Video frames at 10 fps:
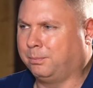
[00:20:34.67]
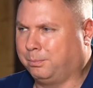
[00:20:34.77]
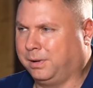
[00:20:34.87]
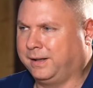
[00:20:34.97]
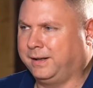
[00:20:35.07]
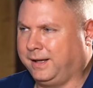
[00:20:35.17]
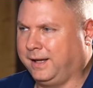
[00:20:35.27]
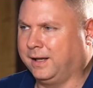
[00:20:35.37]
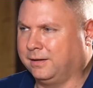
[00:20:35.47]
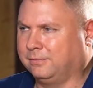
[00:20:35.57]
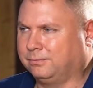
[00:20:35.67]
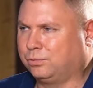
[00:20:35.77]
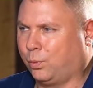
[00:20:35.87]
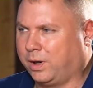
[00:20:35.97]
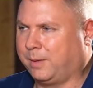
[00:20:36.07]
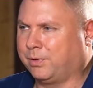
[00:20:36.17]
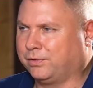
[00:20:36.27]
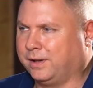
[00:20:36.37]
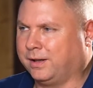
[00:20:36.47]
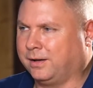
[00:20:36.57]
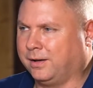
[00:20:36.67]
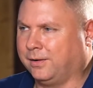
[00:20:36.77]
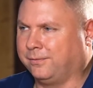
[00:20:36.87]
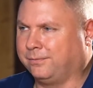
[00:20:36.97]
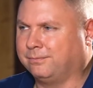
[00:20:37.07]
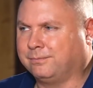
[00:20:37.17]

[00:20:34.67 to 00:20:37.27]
blending in 20% of